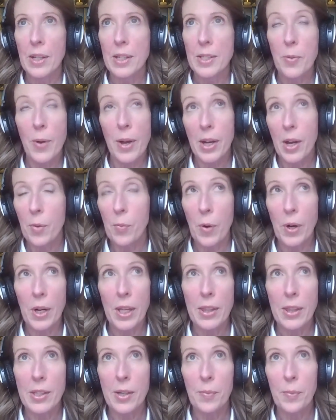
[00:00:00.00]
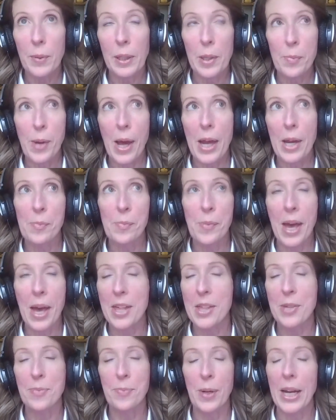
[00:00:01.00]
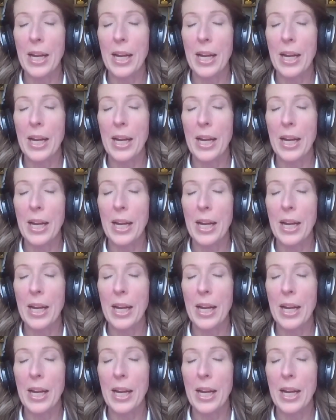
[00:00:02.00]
It's quite ironic that I'm really bad at maths,